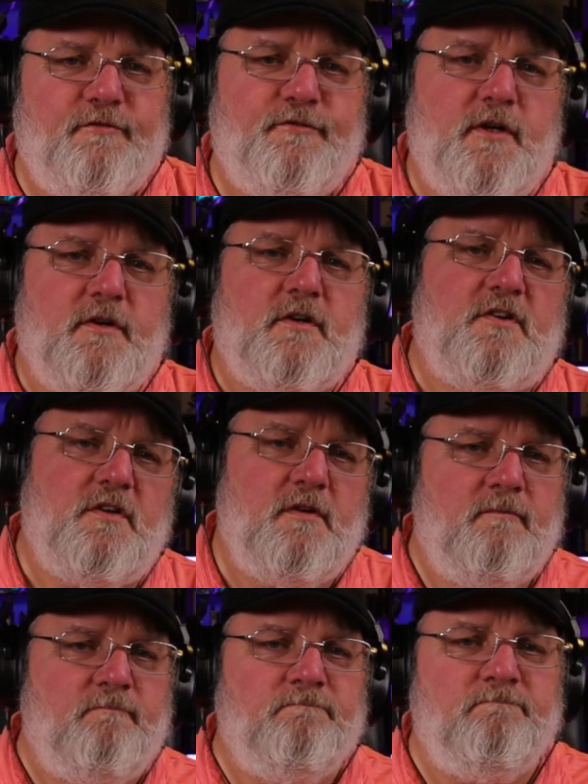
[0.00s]
folks,
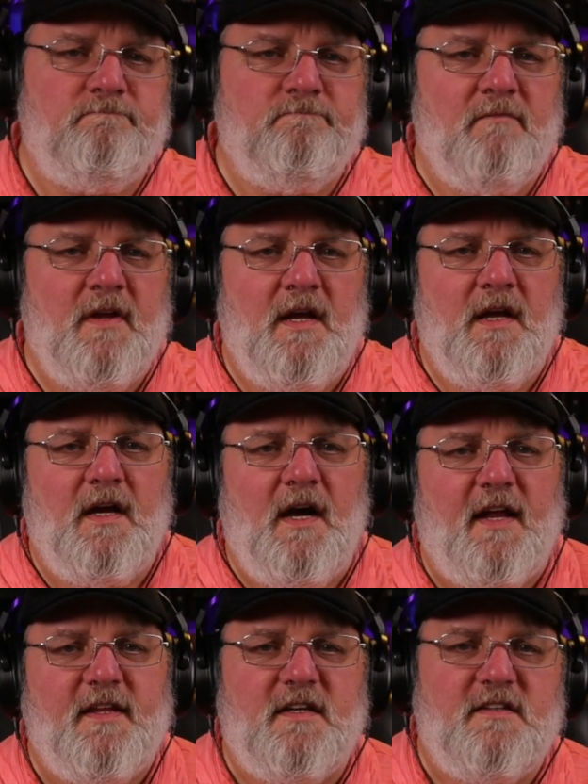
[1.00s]

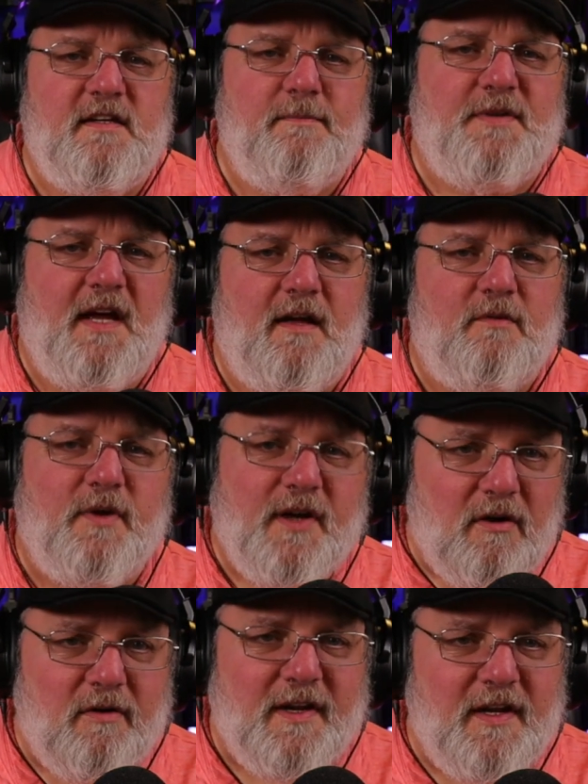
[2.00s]
I think deep down we
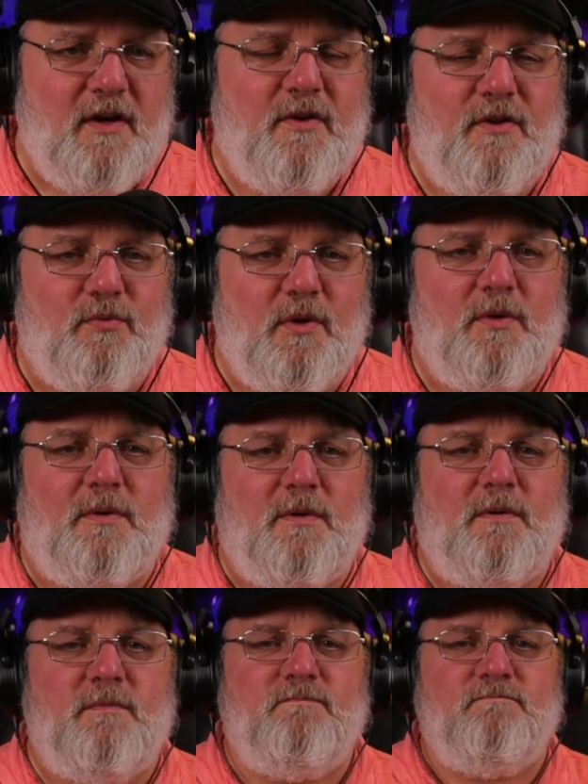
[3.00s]
already know the
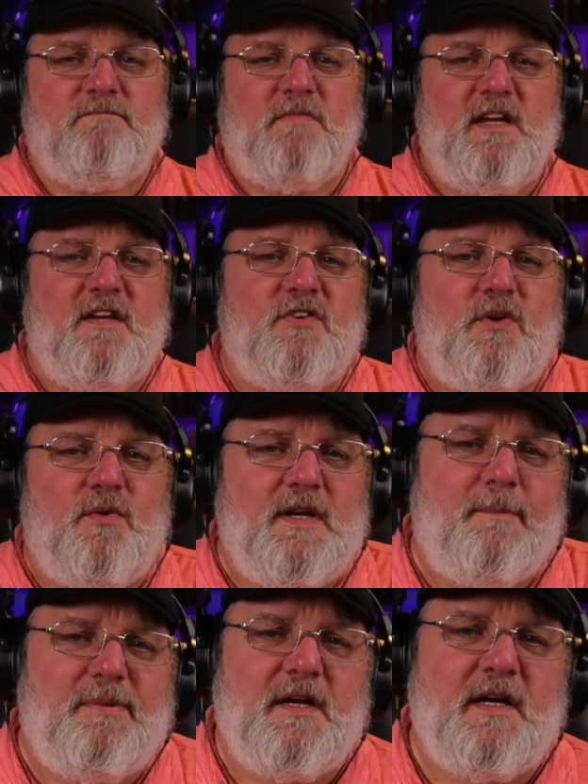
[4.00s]
role that he's going
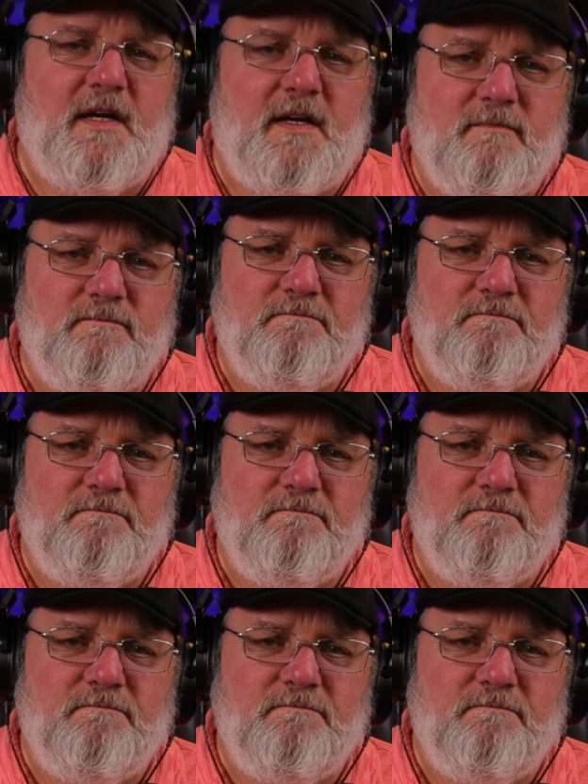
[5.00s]
to play.